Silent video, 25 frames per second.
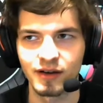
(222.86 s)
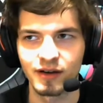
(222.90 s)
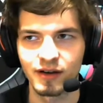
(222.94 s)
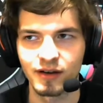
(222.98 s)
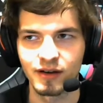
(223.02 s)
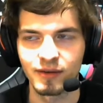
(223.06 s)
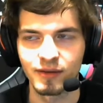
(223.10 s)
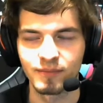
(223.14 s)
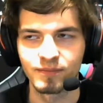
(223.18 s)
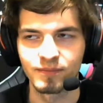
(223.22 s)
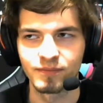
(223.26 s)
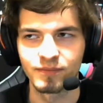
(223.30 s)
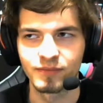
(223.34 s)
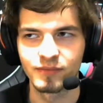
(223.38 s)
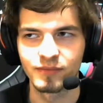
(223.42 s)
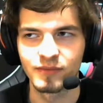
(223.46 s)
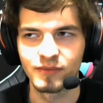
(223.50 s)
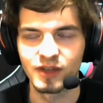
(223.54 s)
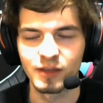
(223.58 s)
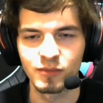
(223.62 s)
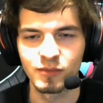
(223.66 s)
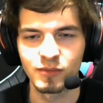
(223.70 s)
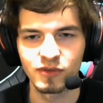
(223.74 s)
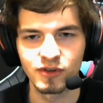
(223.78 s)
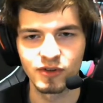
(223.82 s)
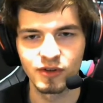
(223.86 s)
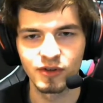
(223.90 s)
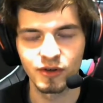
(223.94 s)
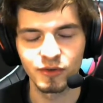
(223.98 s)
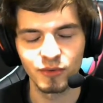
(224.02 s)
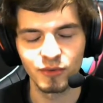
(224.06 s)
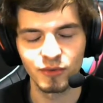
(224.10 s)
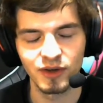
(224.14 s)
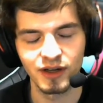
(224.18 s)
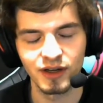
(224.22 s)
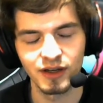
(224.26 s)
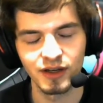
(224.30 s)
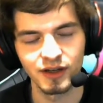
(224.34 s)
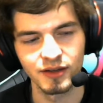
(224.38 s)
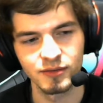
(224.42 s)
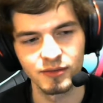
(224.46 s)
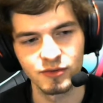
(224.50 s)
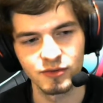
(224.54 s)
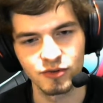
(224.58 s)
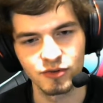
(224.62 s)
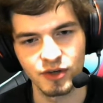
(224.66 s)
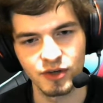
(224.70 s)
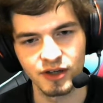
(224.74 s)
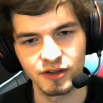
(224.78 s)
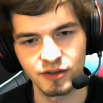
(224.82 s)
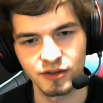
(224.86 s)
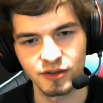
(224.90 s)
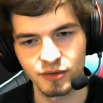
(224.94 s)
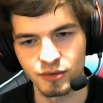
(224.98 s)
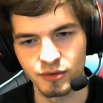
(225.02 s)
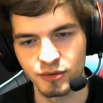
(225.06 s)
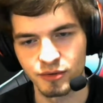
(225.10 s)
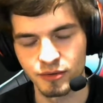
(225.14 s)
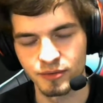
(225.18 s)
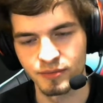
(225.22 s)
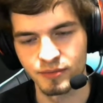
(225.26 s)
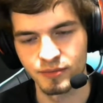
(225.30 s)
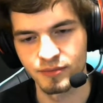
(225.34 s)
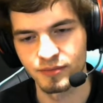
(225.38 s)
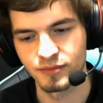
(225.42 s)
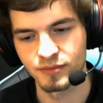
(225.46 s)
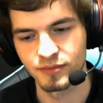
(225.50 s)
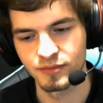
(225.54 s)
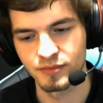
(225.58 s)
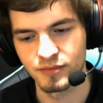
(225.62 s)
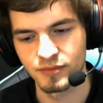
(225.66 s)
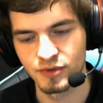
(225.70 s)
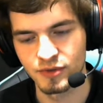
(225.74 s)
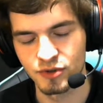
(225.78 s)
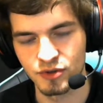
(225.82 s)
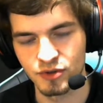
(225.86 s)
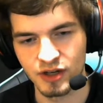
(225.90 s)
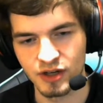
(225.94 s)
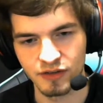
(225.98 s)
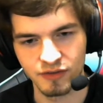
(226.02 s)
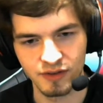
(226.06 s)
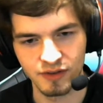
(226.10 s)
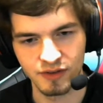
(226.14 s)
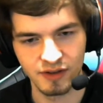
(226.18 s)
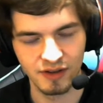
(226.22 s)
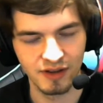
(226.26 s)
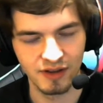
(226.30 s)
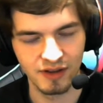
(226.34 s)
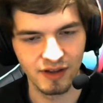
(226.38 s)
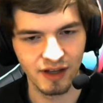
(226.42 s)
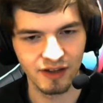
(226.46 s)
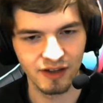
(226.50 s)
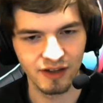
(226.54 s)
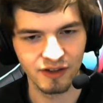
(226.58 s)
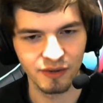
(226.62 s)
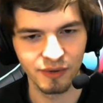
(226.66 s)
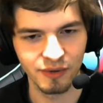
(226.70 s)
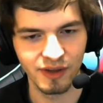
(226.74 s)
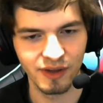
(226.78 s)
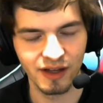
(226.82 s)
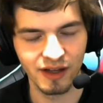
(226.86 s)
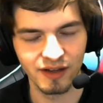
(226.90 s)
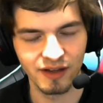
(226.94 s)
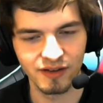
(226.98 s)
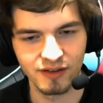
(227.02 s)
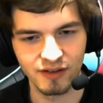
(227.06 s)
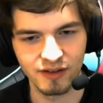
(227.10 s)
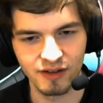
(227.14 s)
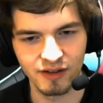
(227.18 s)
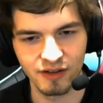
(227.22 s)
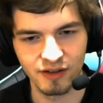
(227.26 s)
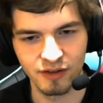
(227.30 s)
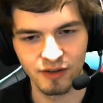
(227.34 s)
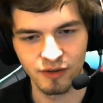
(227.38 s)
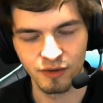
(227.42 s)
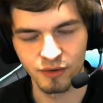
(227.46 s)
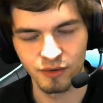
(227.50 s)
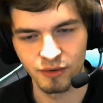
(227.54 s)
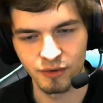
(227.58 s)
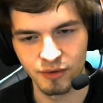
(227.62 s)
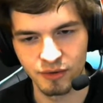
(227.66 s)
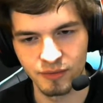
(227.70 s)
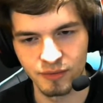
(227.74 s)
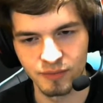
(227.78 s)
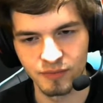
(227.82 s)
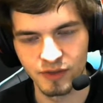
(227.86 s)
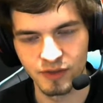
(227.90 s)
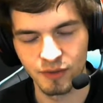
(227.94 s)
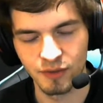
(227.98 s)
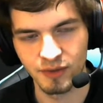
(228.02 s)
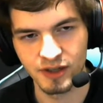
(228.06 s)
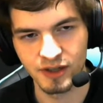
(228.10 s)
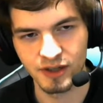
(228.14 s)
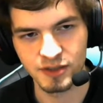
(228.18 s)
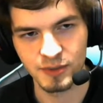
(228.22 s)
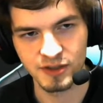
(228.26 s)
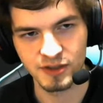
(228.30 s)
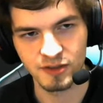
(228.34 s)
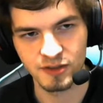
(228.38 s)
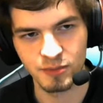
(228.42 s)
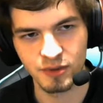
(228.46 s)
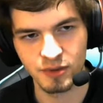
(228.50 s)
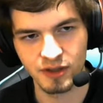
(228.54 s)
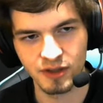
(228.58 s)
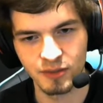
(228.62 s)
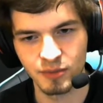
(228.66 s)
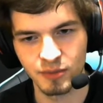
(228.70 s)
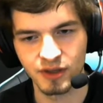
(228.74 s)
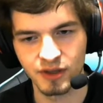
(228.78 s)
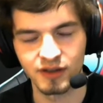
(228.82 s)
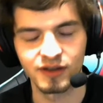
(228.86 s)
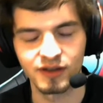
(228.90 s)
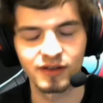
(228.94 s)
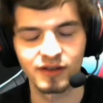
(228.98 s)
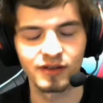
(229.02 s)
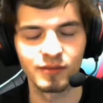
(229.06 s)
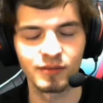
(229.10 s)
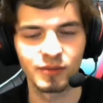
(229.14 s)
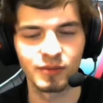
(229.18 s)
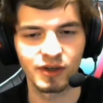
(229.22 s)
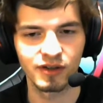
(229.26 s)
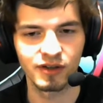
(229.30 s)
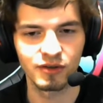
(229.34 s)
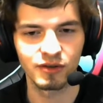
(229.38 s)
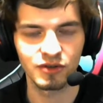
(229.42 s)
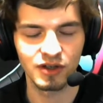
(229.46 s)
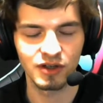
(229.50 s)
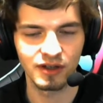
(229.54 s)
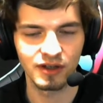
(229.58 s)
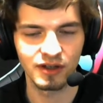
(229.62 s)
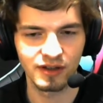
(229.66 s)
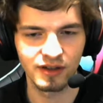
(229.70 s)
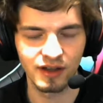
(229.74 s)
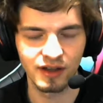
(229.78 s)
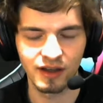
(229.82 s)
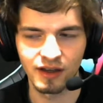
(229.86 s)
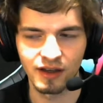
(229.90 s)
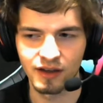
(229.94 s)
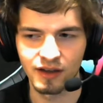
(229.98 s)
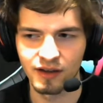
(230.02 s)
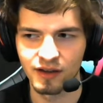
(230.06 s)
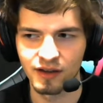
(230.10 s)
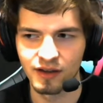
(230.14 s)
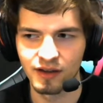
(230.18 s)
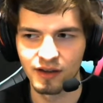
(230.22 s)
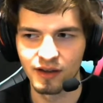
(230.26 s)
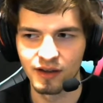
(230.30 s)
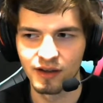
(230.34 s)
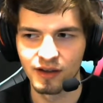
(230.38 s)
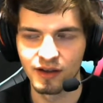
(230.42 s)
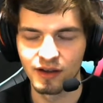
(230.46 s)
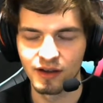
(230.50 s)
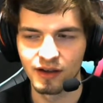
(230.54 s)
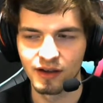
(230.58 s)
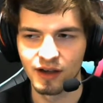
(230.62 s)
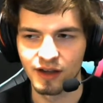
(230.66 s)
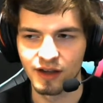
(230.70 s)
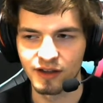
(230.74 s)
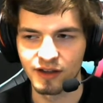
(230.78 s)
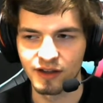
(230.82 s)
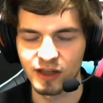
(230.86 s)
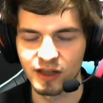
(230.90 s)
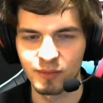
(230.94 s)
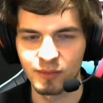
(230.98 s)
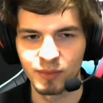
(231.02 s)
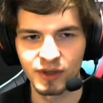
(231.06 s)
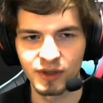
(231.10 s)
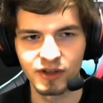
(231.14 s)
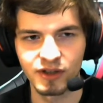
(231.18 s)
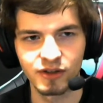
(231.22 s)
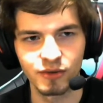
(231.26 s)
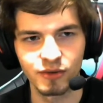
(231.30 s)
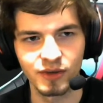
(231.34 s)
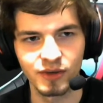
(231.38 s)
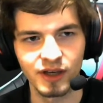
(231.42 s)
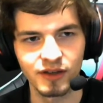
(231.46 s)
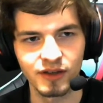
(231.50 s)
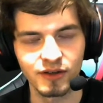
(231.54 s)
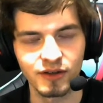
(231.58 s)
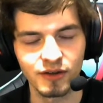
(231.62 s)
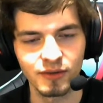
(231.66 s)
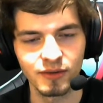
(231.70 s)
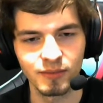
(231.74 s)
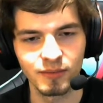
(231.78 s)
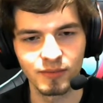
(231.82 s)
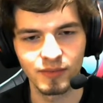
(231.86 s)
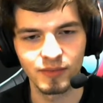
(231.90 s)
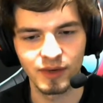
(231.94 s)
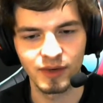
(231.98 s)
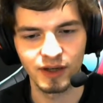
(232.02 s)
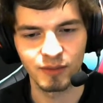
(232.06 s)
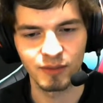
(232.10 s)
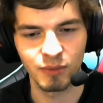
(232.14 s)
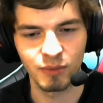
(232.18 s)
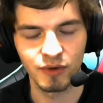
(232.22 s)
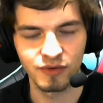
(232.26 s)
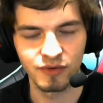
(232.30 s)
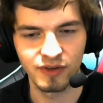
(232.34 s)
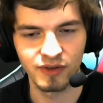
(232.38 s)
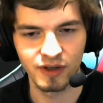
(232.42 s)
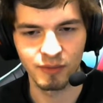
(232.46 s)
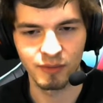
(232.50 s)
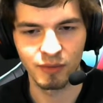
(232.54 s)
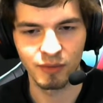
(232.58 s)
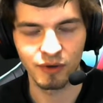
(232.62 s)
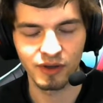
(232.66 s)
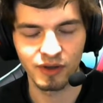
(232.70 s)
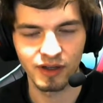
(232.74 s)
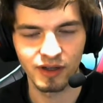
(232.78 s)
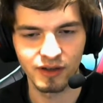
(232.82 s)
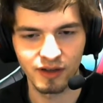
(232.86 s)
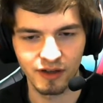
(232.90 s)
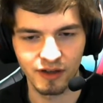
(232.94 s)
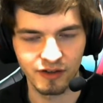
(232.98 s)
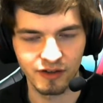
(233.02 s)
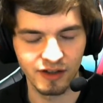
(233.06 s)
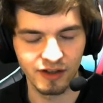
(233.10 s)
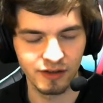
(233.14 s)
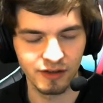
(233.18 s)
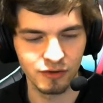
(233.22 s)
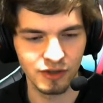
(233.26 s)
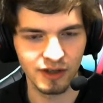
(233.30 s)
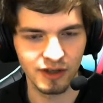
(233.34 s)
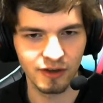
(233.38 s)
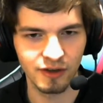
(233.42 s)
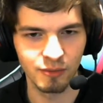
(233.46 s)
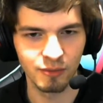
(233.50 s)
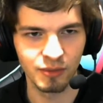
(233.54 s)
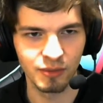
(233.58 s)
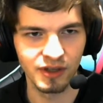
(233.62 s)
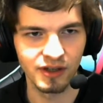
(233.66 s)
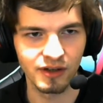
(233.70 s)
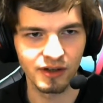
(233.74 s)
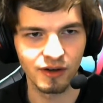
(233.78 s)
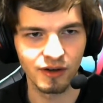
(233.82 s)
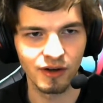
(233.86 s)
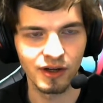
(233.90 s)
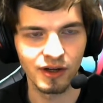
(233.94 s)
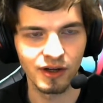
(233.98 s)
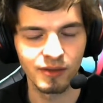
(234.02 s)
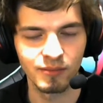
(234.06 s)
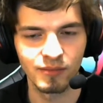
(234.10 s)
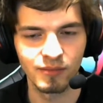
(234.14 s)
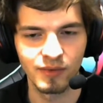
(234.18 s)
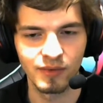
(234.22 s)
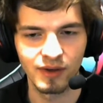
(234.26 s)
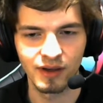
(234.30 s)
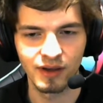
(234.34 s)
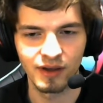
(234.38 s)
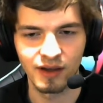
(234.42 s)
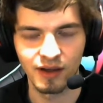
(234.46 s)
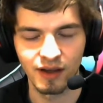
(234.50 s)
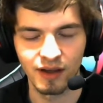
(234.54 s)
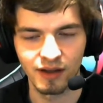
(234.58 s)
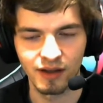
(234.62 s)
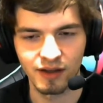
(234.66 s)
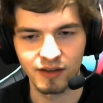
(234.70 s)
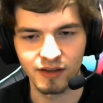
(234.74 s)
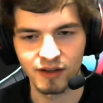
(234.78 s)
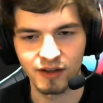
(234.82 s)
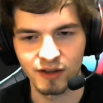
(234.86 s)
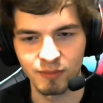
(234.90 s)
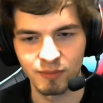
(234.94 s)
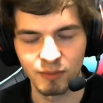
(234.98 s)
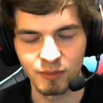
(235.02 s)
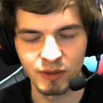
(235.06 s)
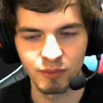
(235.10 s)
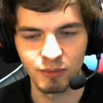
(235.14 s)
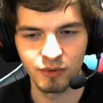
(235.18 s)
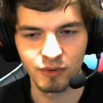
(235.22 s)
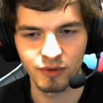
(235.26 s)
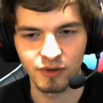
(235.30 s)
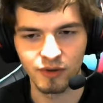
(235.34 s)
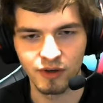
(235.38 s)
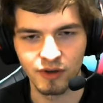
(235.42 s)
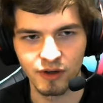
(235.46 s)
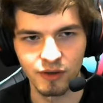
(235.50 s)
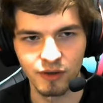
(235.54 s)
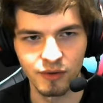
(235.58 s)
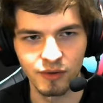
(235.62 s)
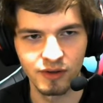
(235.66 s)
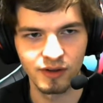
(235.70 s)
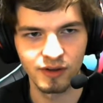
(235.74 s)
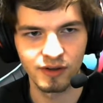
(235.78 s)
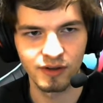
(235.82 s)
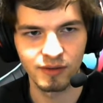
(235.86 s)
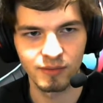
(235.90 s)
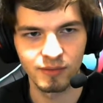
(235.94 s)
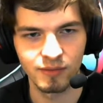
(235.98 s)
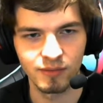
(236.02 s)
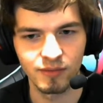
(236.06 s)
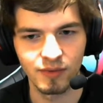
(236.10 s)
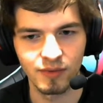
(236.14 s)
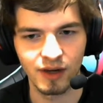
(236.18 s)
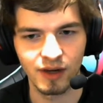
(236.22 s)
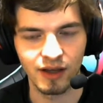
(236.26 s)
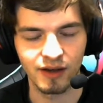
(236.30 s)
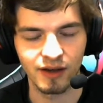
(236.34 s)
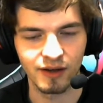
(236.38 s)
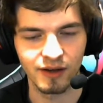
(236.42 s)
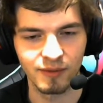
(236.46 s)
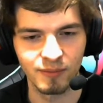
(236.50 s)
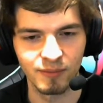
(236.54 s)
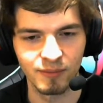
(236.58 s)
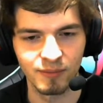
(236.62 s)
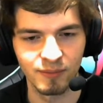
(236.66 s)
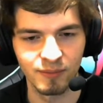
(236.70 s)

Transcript: um, teams don't really try to draft that good lanes into the range matches bot lane because because usually they I think they pick together like both their bot lane like they usually complete yeah. it early, and I think people could like